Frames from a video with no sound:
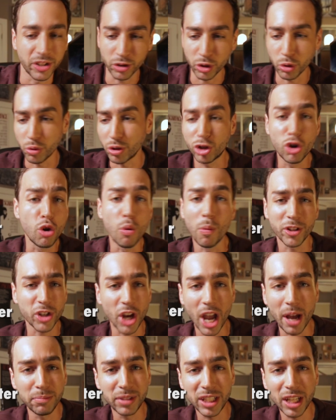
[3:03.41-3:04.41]
they're doing too
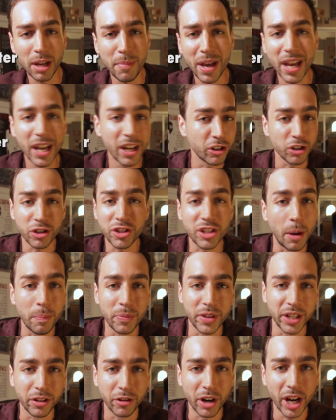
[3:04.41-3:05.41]
much MDMA or
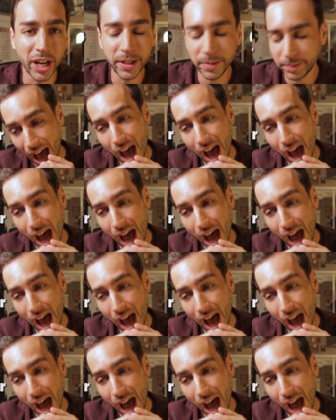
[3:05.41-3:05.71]
something, right?